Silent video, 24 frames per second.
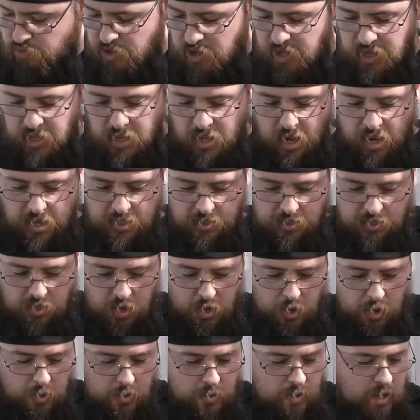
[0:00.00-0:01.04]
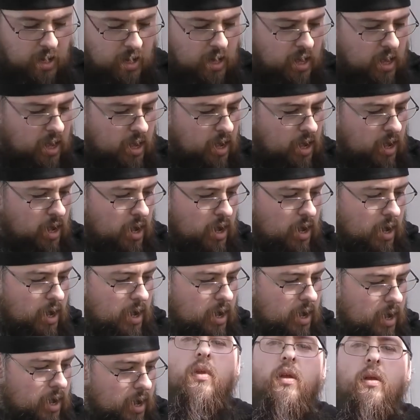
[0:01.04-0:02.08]
really nice tone.
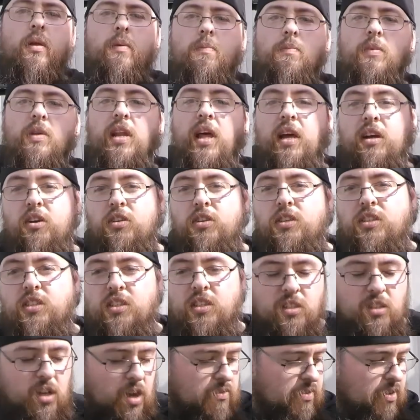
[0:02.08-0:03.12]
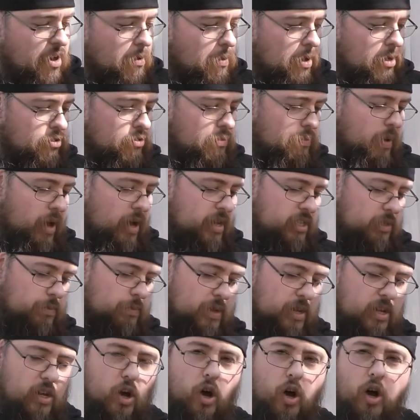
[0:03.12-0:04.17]
The neck on this guitar very much reminds
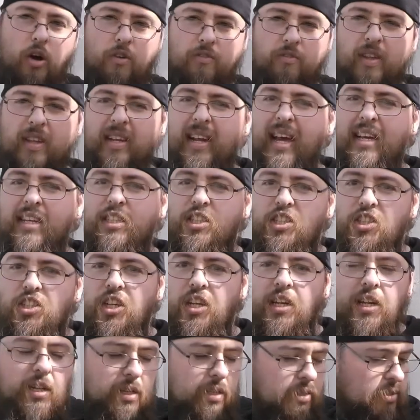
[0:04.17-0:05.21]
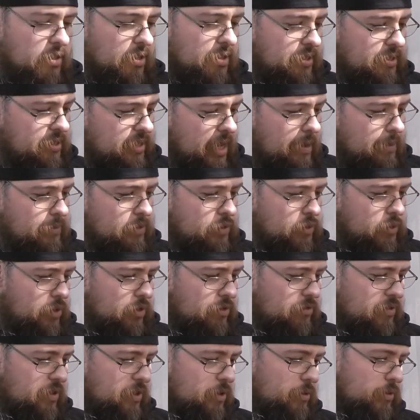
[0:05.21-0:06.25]
me of an SG. It's got the same sort
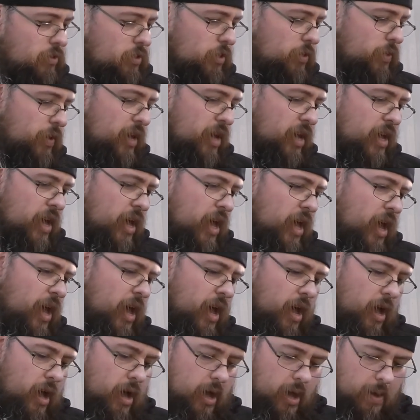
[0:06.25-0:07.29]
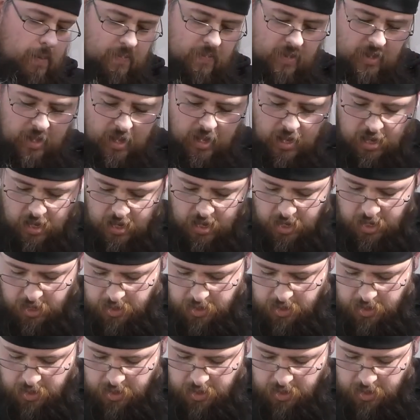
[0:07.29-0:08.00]
of feel to it. The